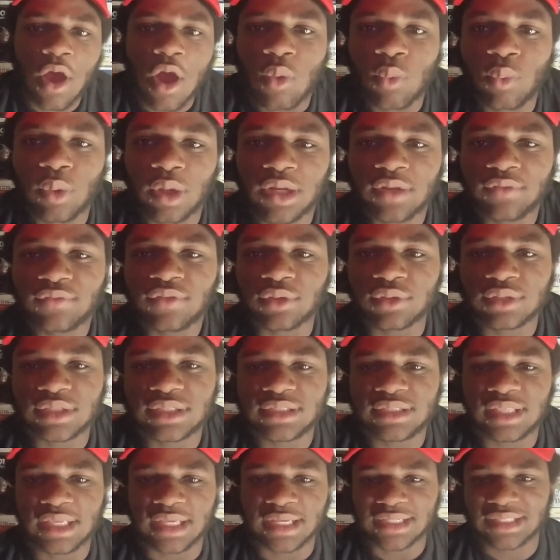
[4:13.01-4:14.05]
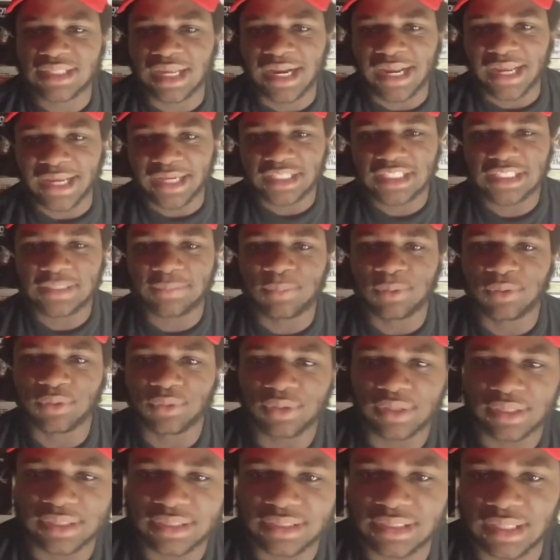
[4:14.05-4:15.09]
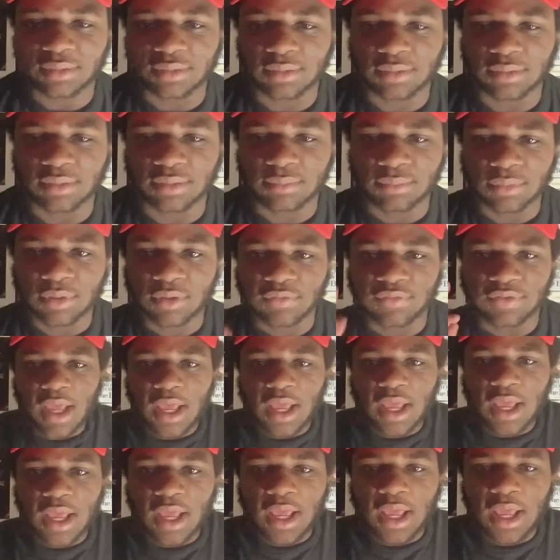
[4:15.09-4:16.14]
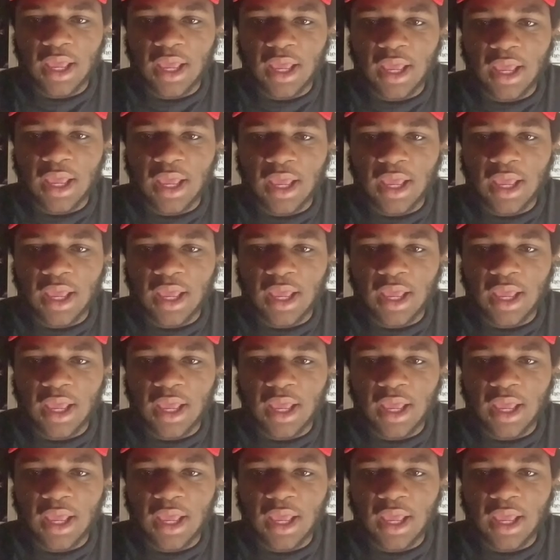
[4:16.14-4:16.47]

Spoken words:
one of those things that I experienced like in the movie Up.